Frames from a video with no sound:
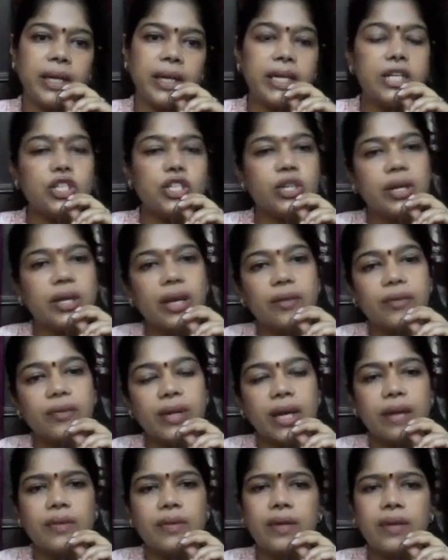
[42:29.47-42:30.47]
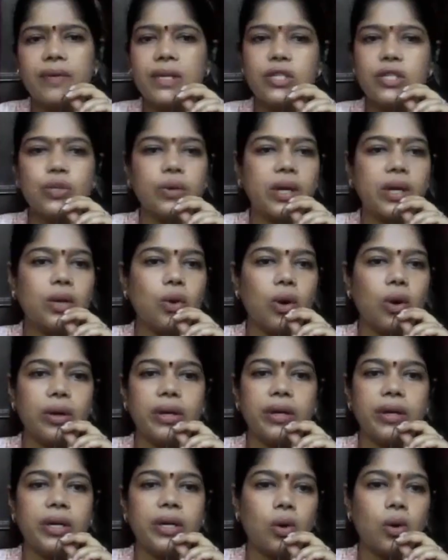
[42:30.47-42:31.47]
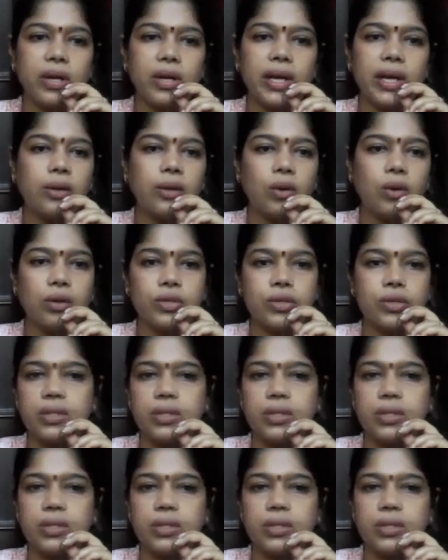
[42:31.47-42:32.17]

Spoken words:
Each and every. Otherwise, you can order it online also.